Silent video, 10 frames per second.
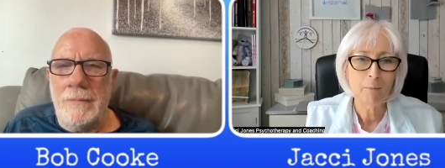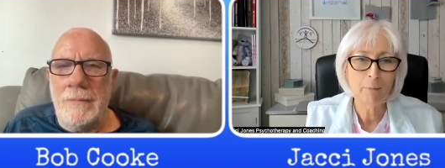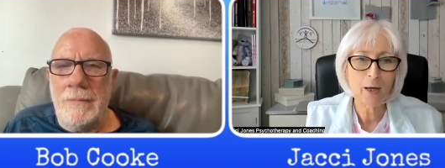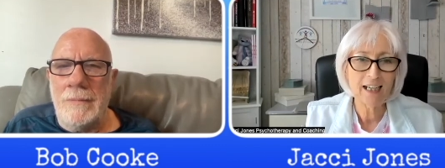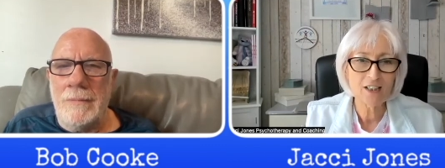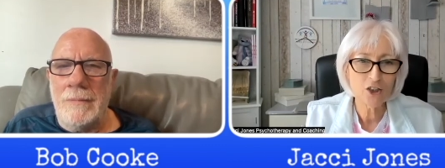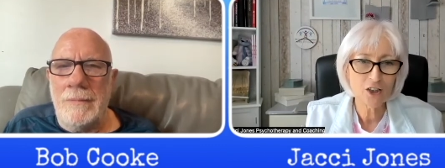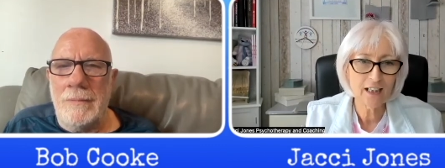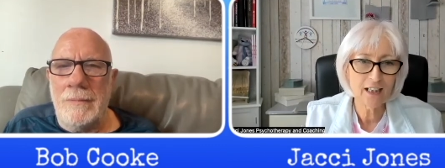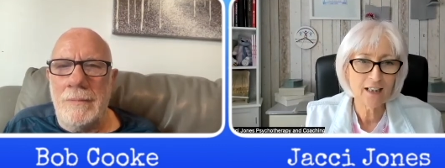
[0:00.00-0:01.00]
Speaker 1: but
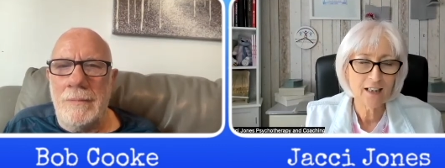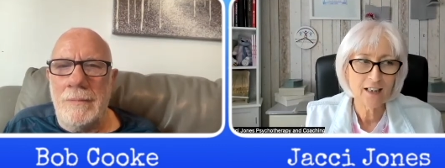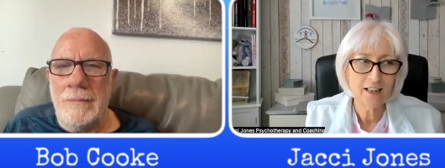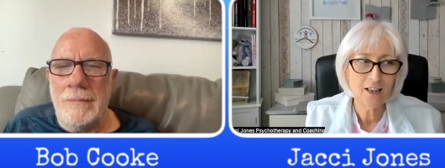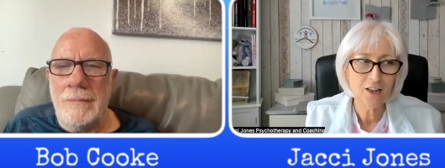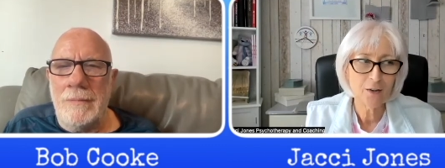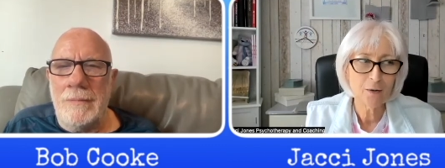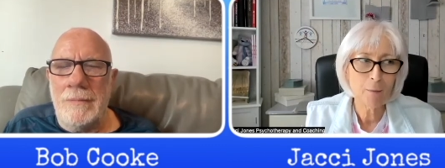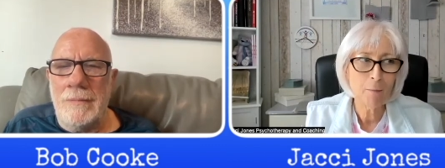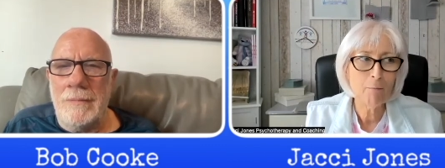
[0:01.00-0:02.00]
actually
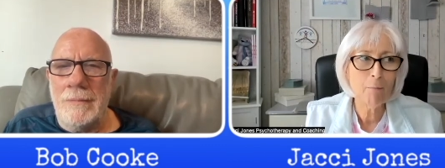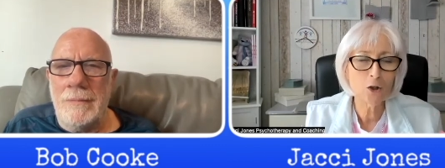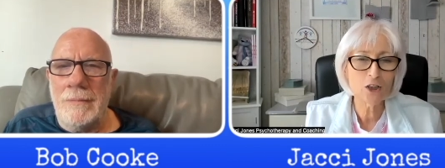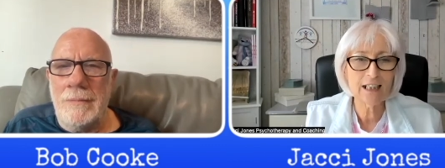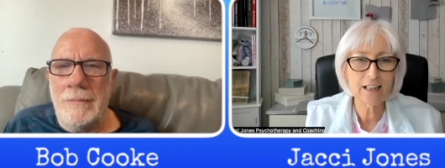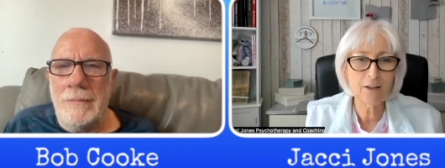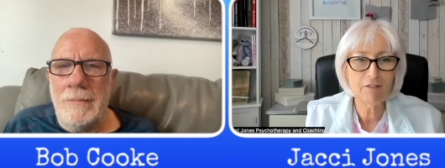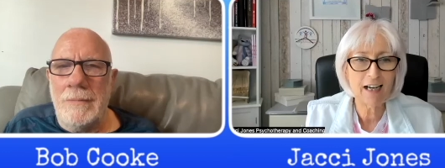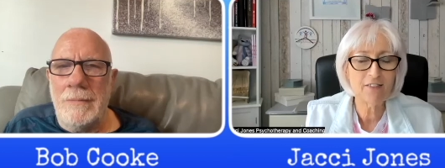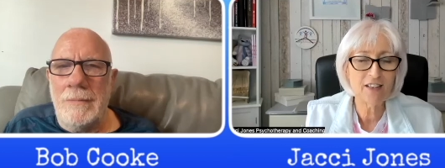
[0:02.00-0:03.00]
modeling the
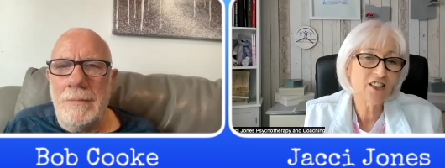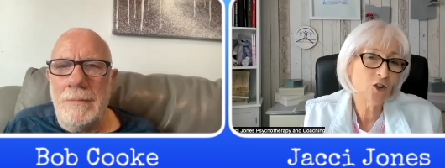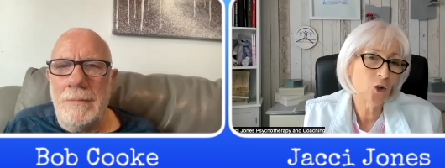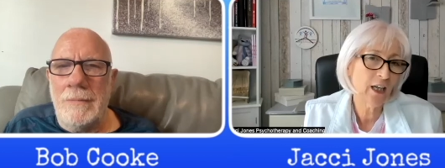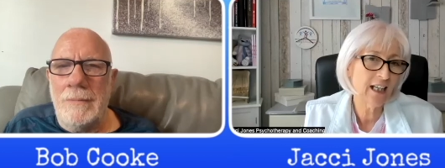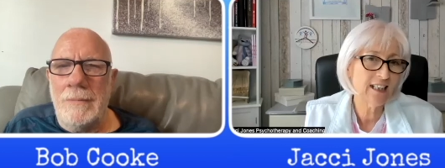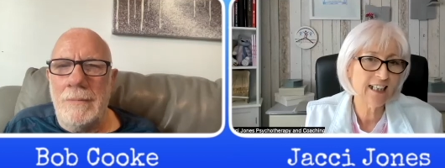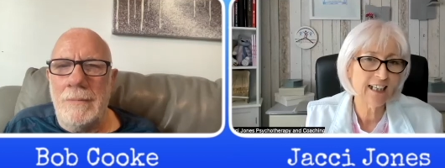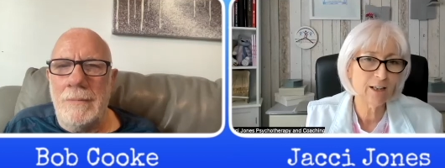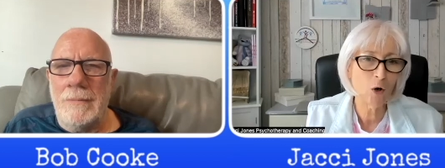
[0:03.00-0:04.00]
fact that it's okay to
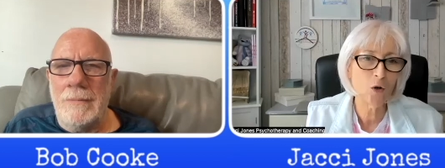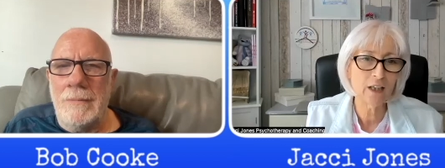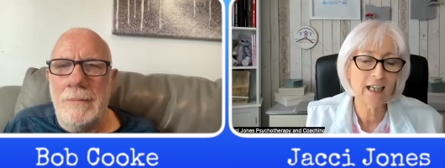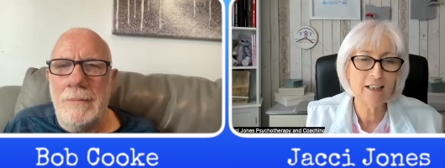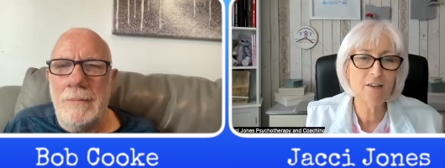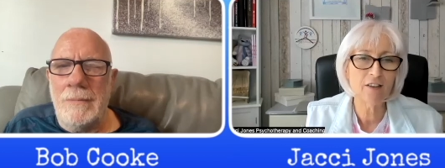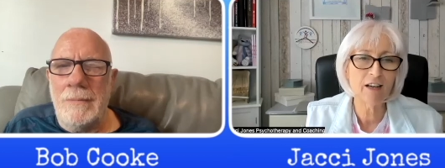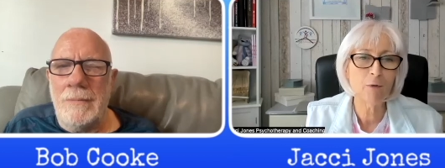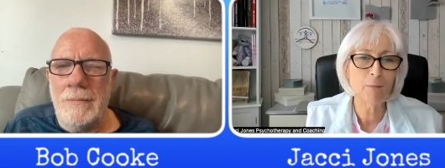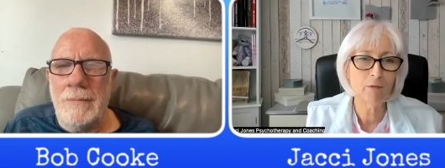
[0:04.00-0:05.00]
get it wrong in the
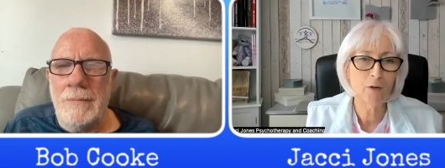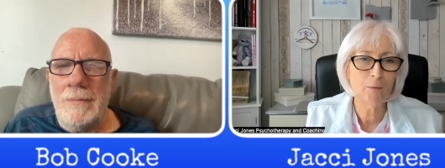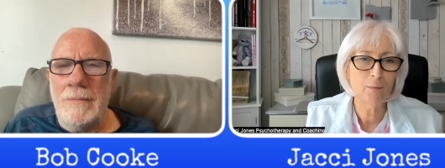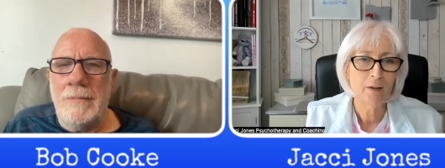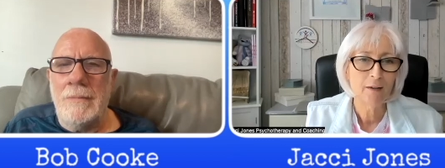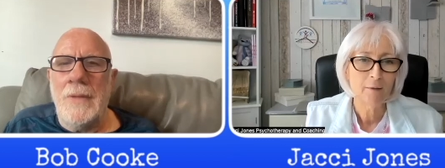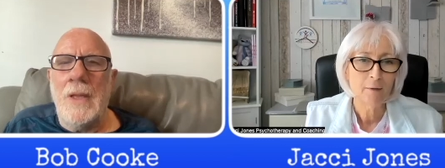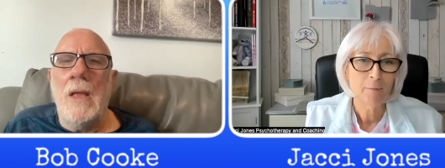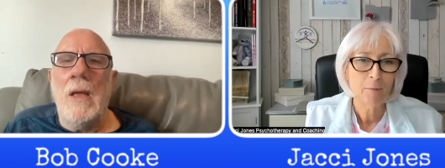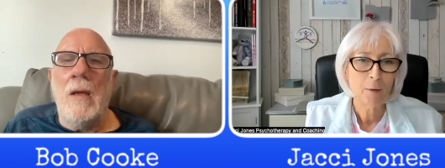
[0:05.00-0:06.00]
therapy room.
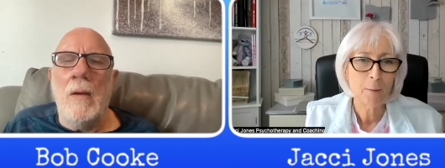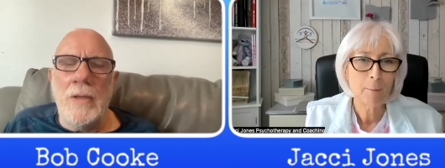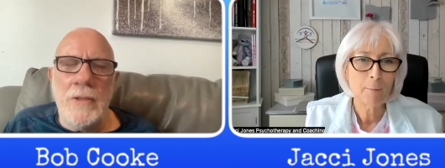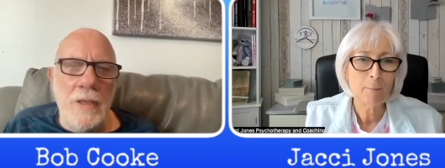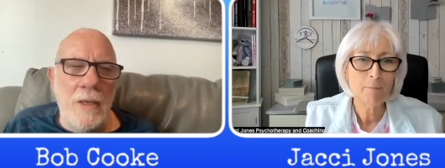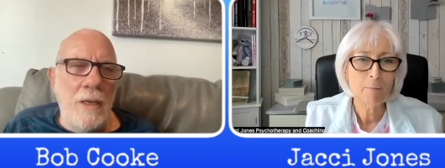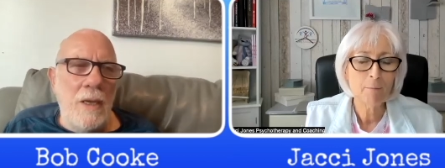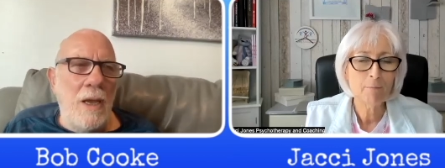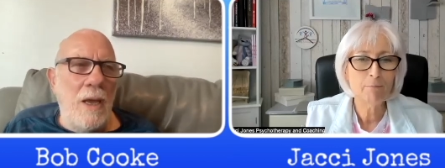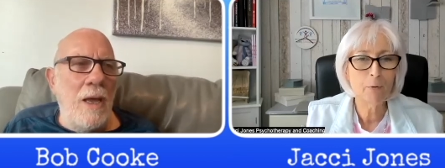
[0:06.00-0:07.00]
Speaker 2: Oh, I see.
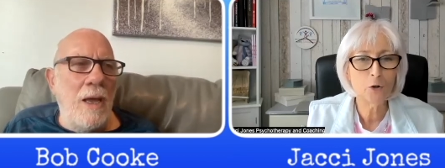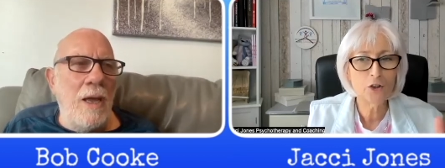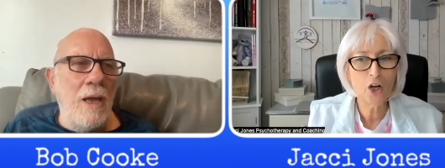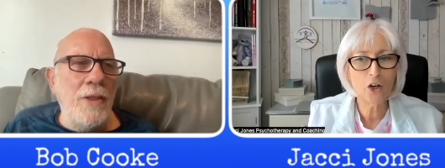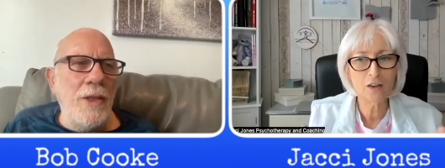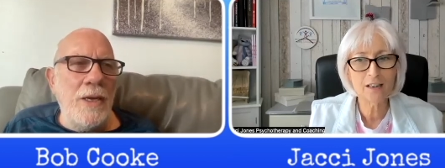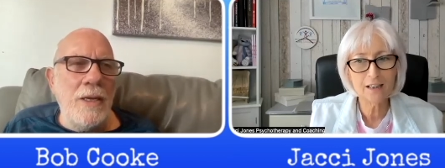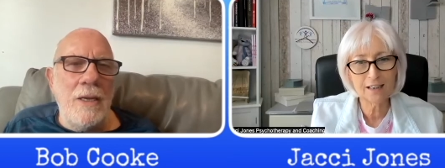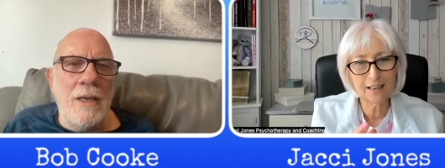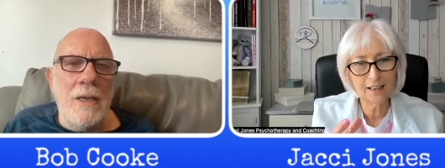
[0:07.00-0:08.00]
Uh, but not. I think,
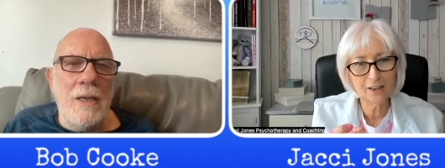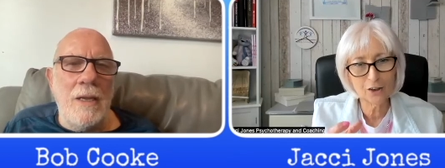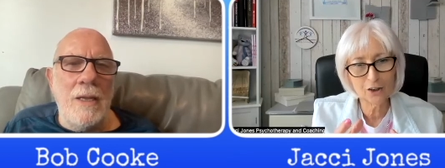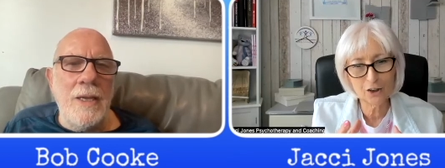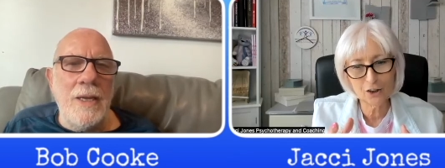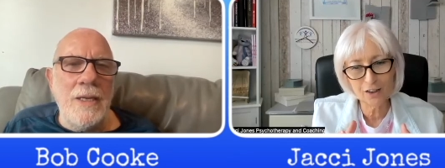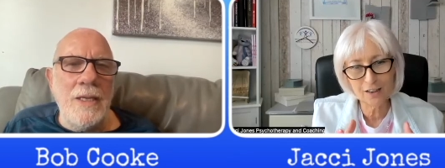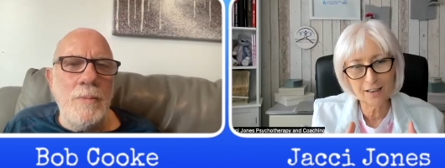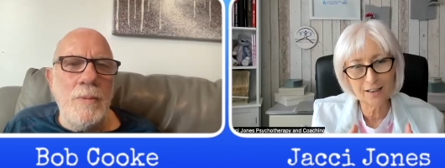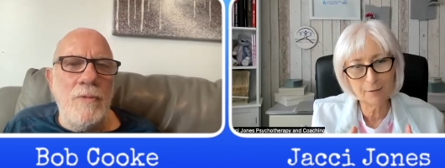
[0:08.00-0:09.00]
I think, it
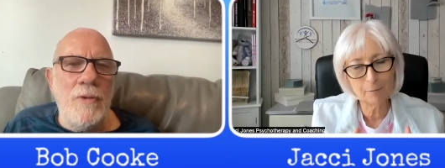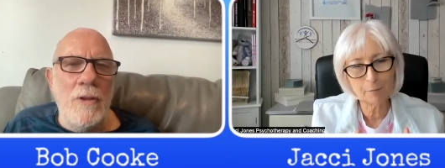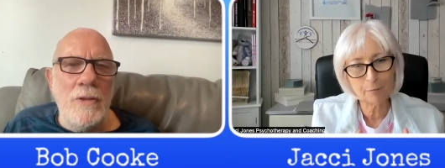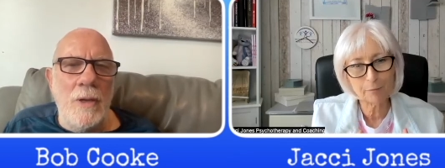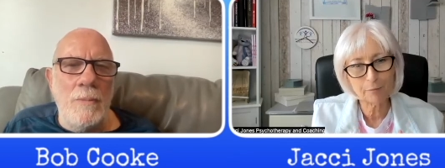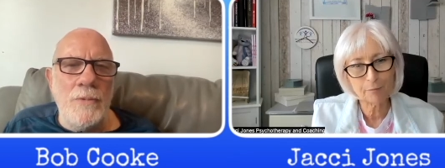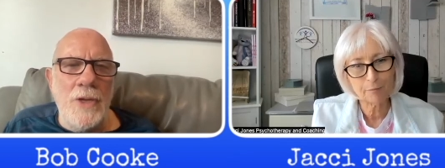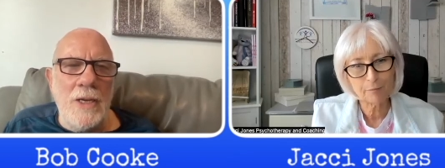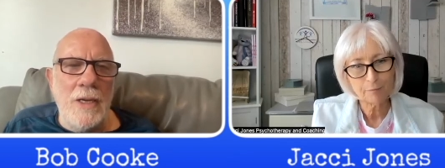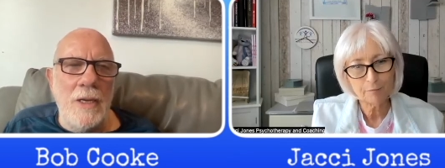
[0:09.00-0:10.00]
needs to be followed up,
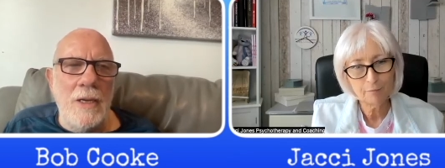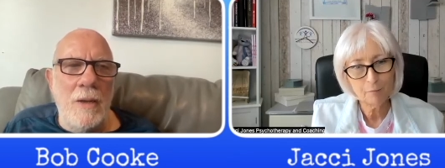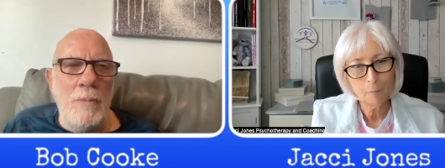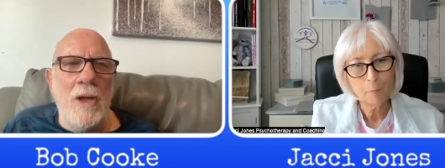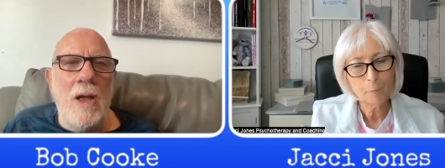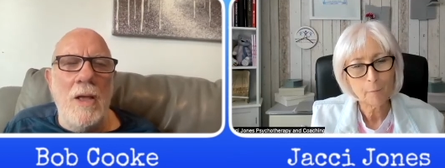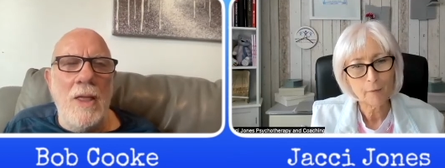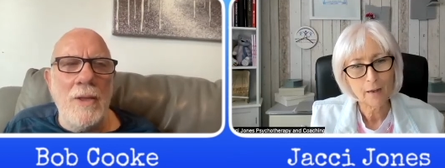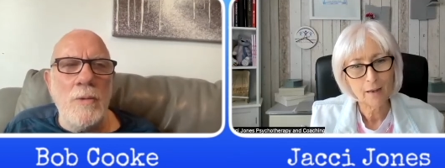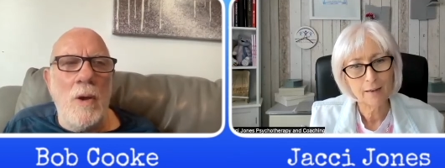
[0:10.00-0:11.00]
Jacci. But I,
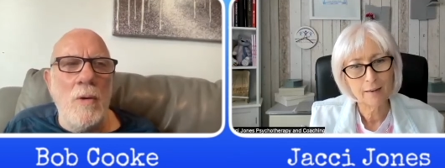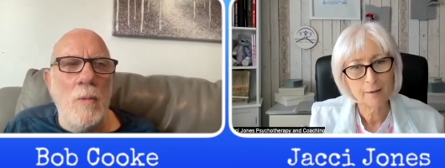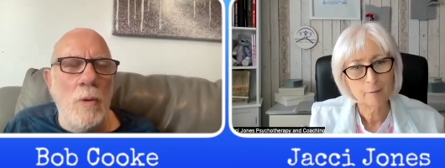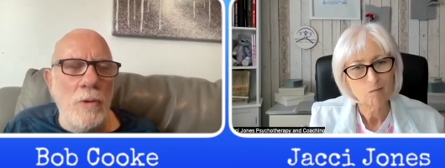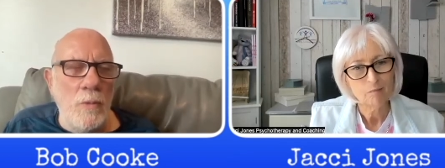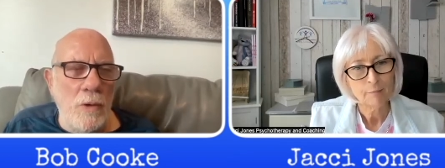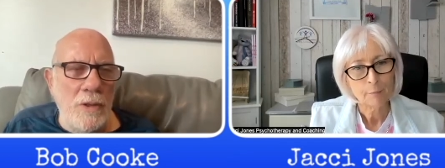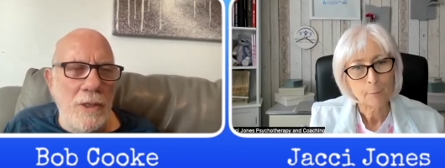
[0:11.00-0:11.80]
that's why I wondered what you did